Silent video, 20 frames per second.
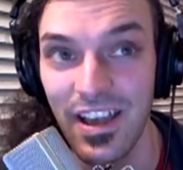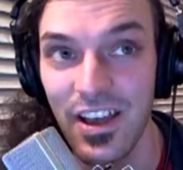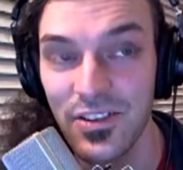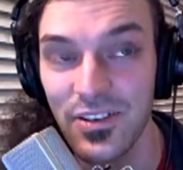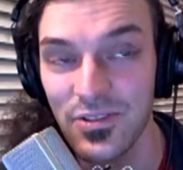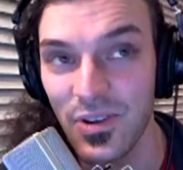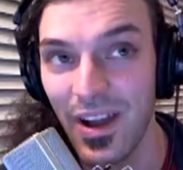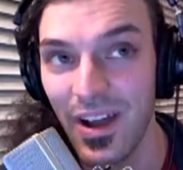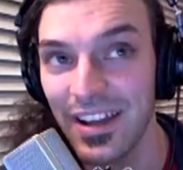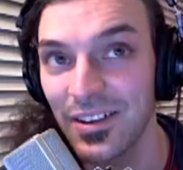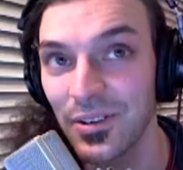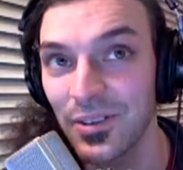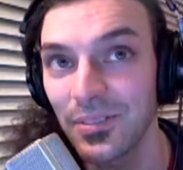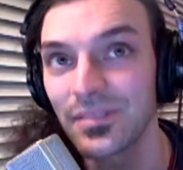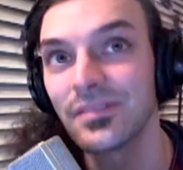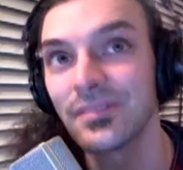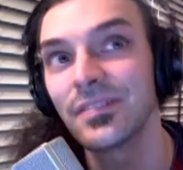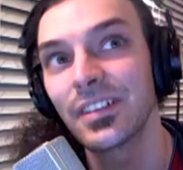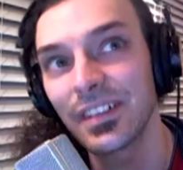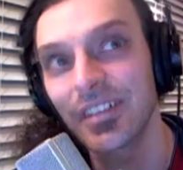So I don't,
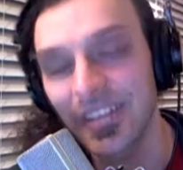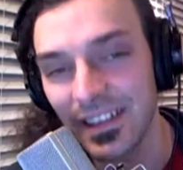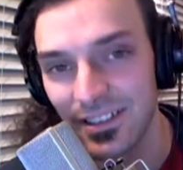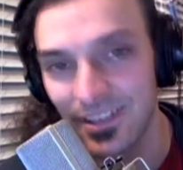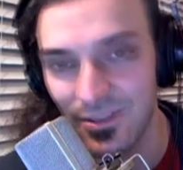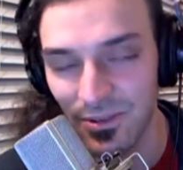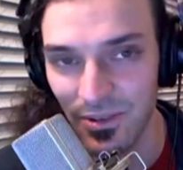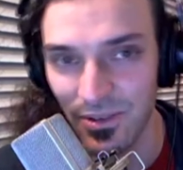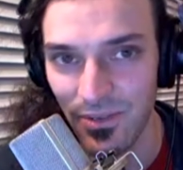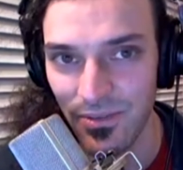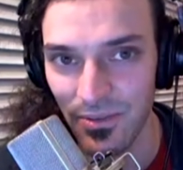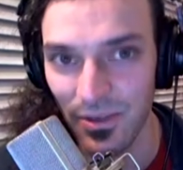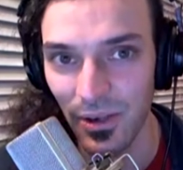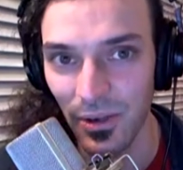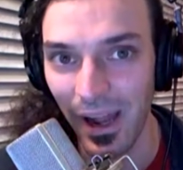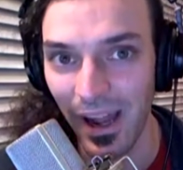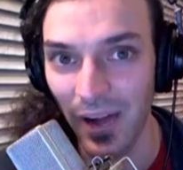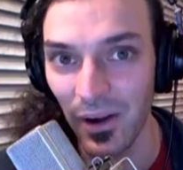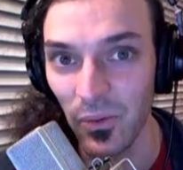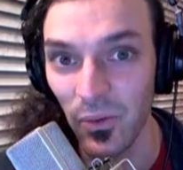again, sort of
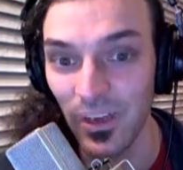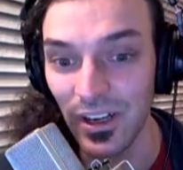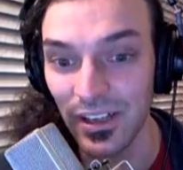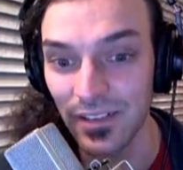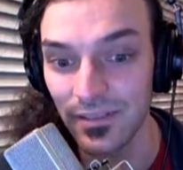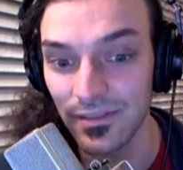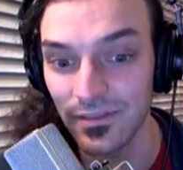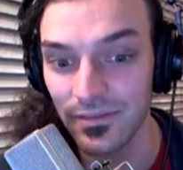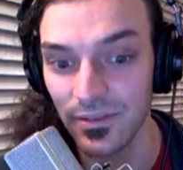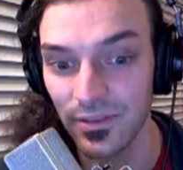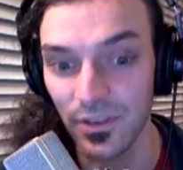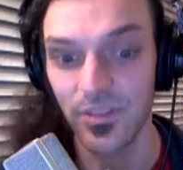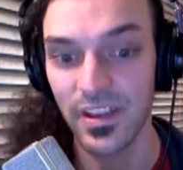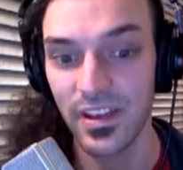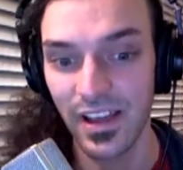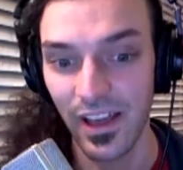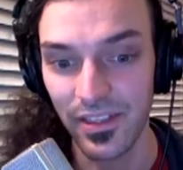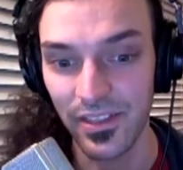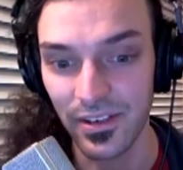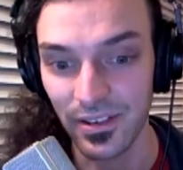throw out one for
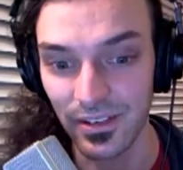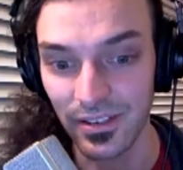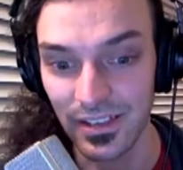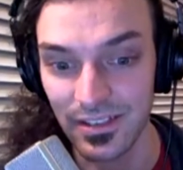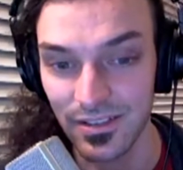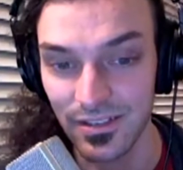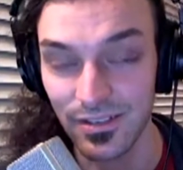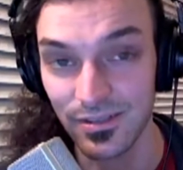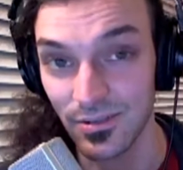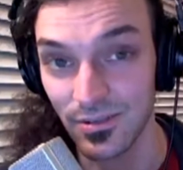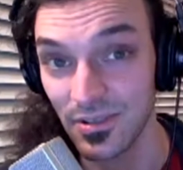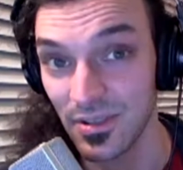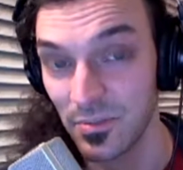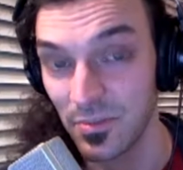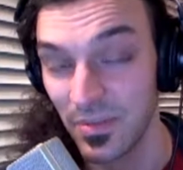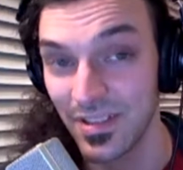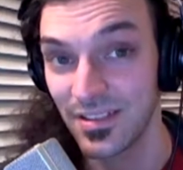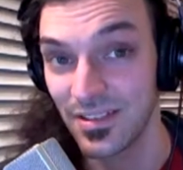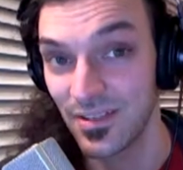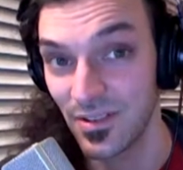the other. It just sort of
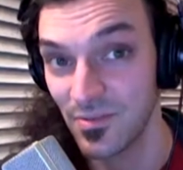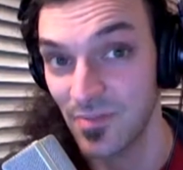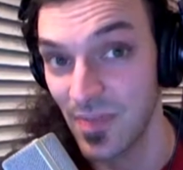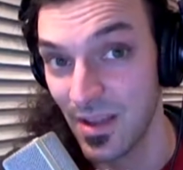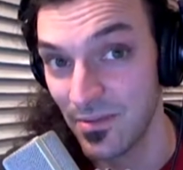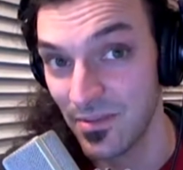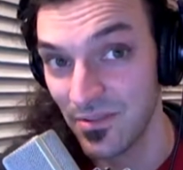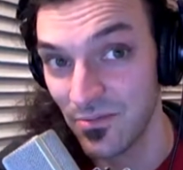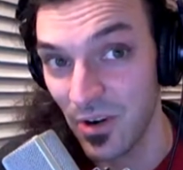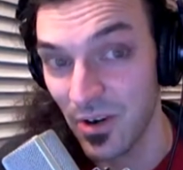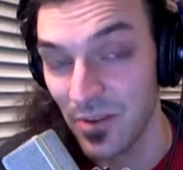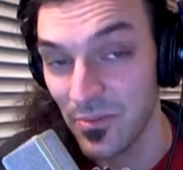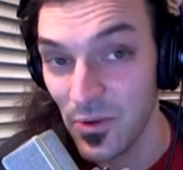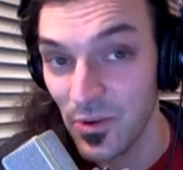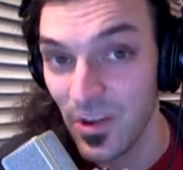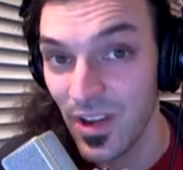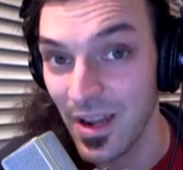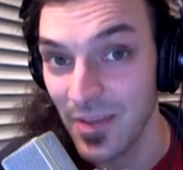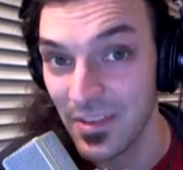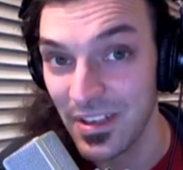depends on maybe what
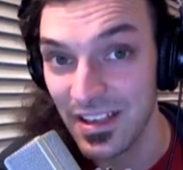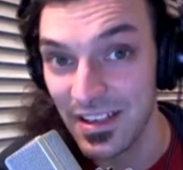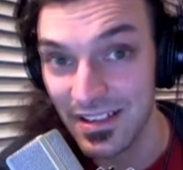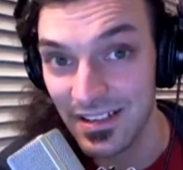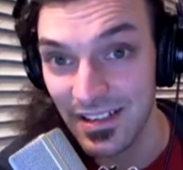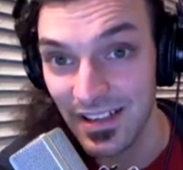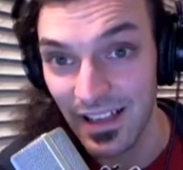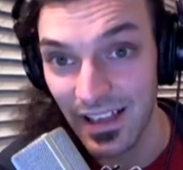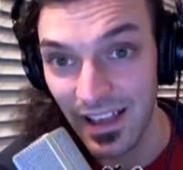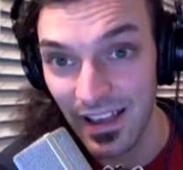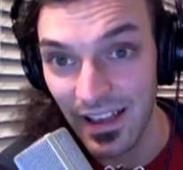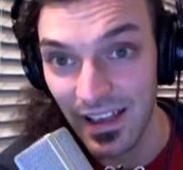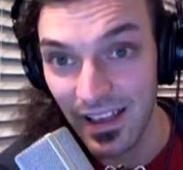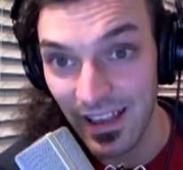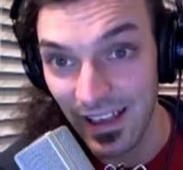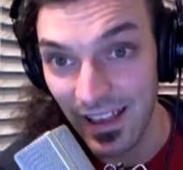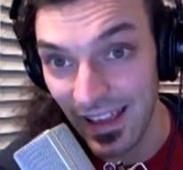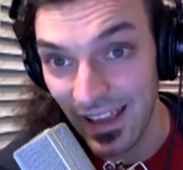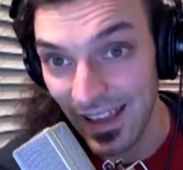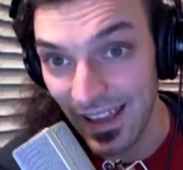mood I'm in
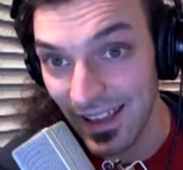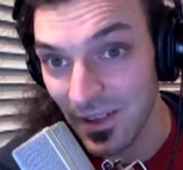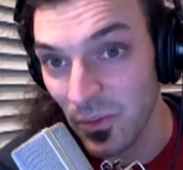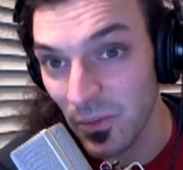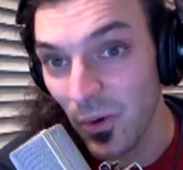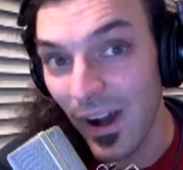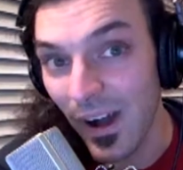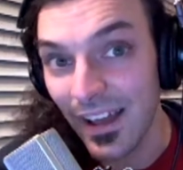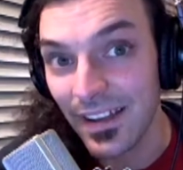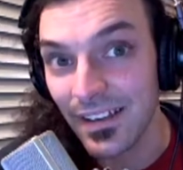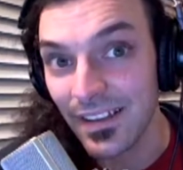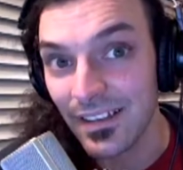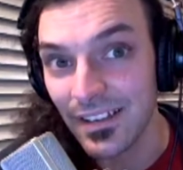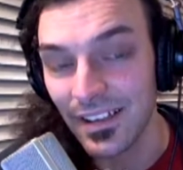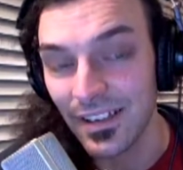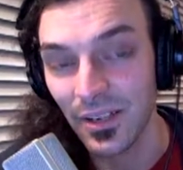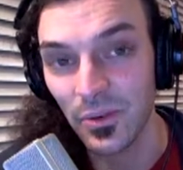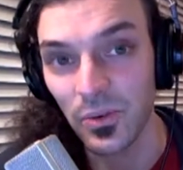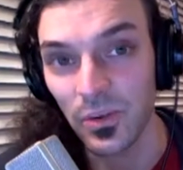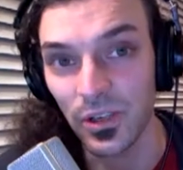and what, you
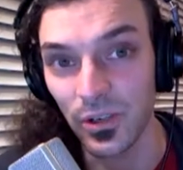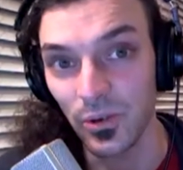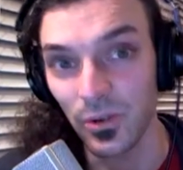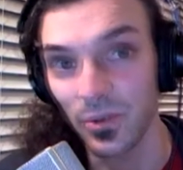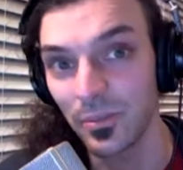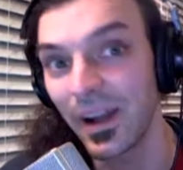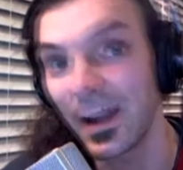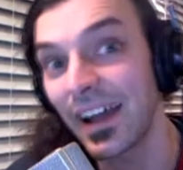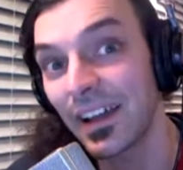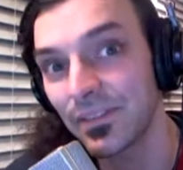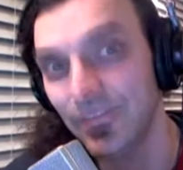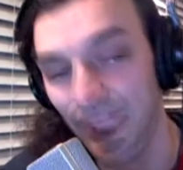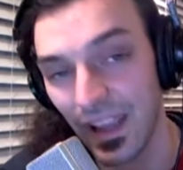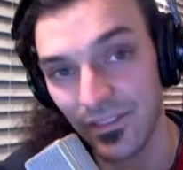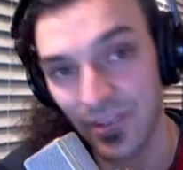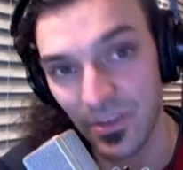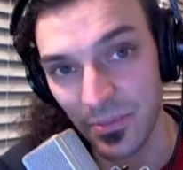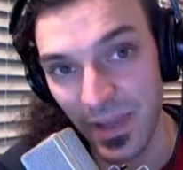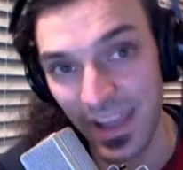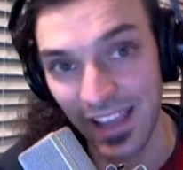know, who are my
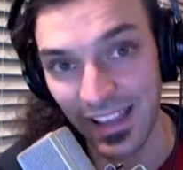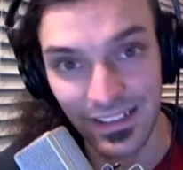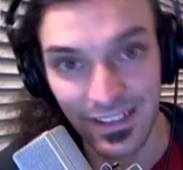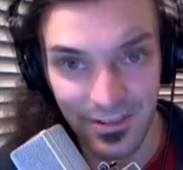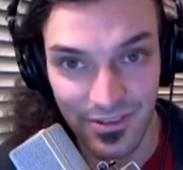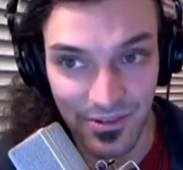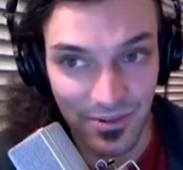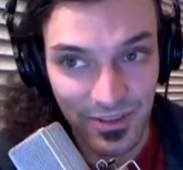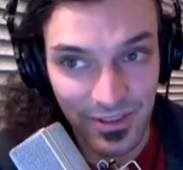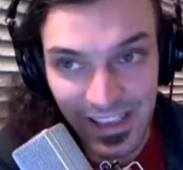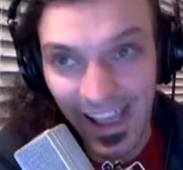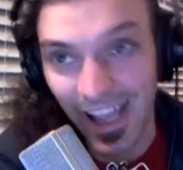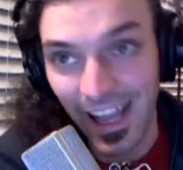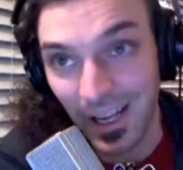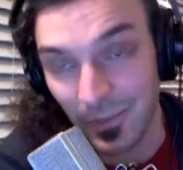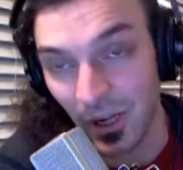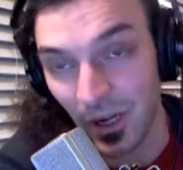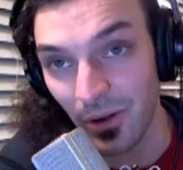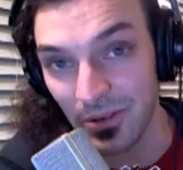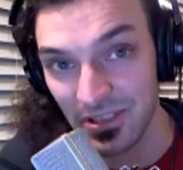favorite bands who, yeah,
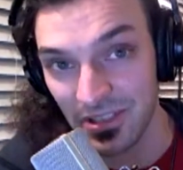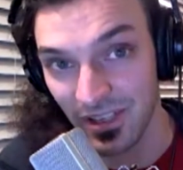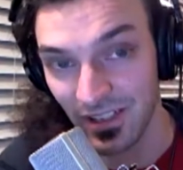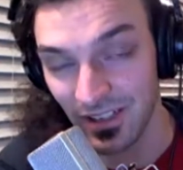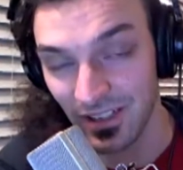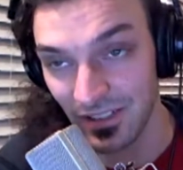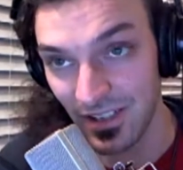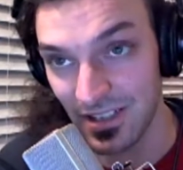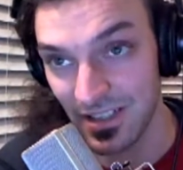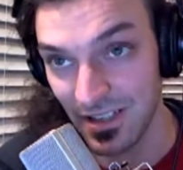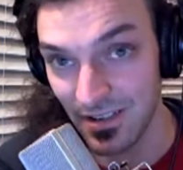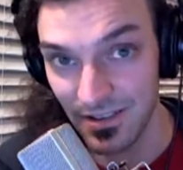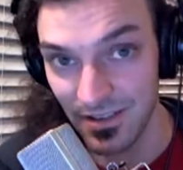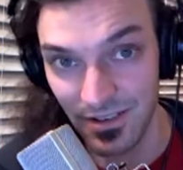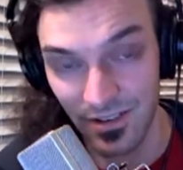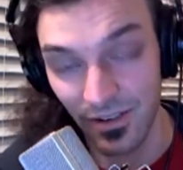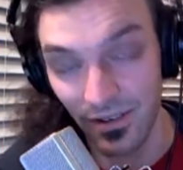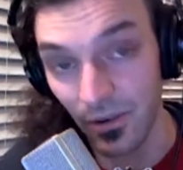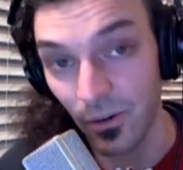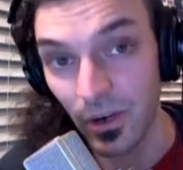I'm always going to listen
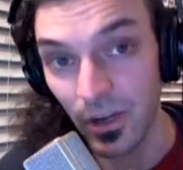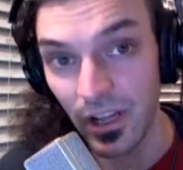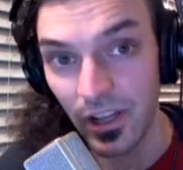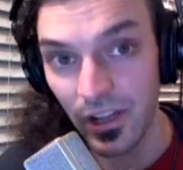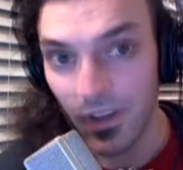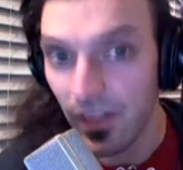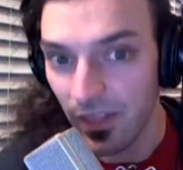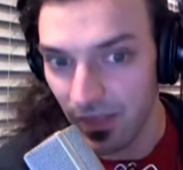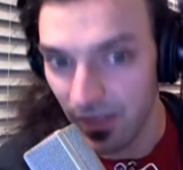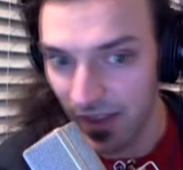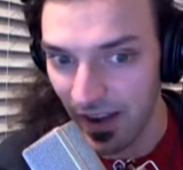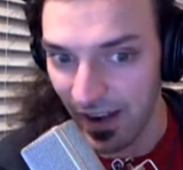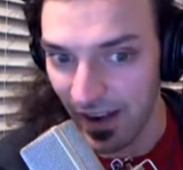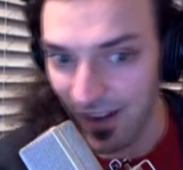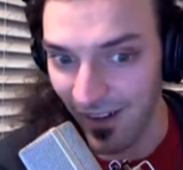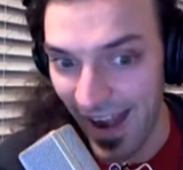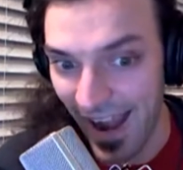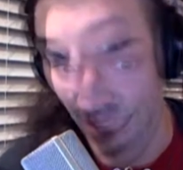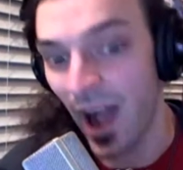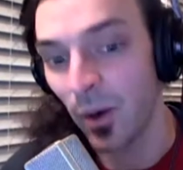to
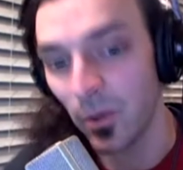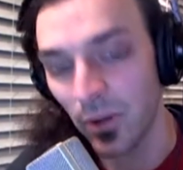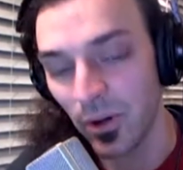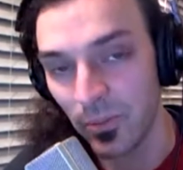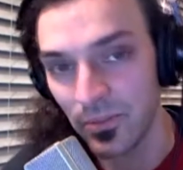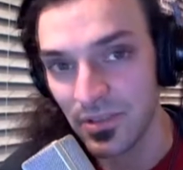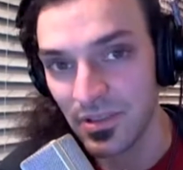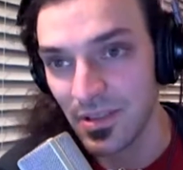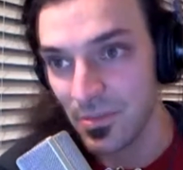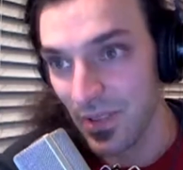their albums.